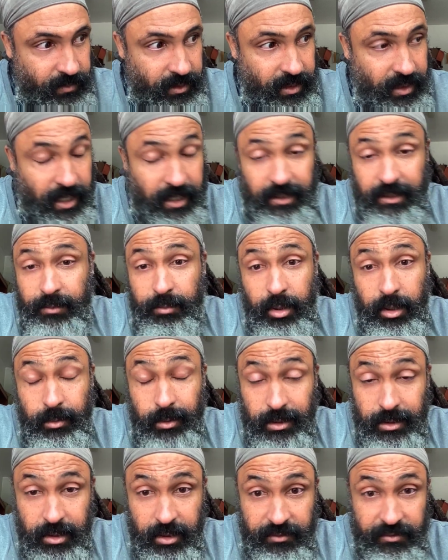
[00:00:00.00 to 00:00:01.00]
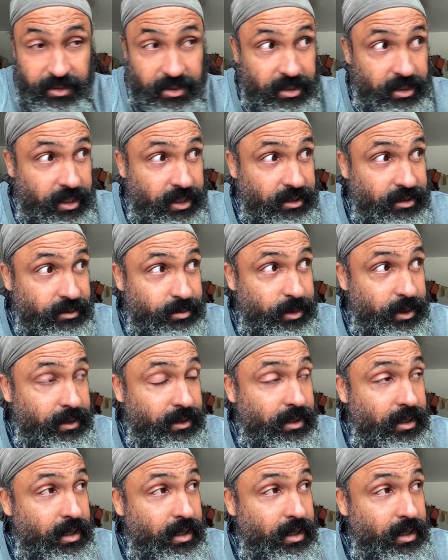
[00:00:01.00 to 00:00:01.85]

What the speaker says: that's a public service announcement.